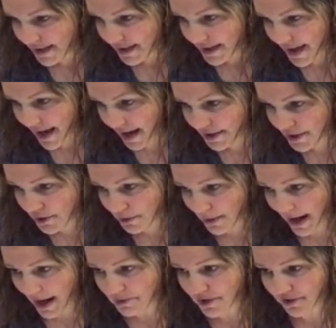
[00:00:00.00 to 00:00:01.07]
Yeah, new
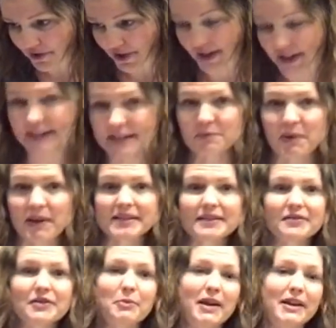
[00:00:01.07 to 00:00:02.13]
rams are very
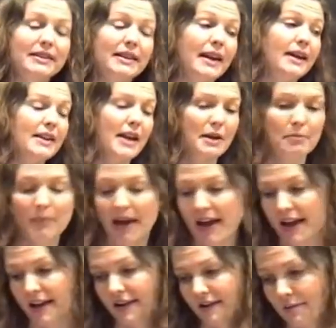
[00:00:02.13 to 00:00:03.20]
expensive to maintain, I
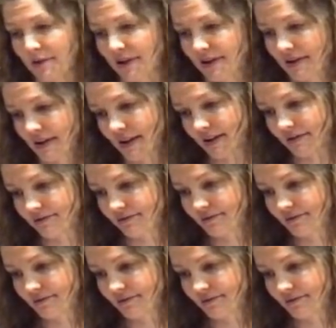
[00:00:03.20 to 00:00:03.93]
bet. I mean, yeah,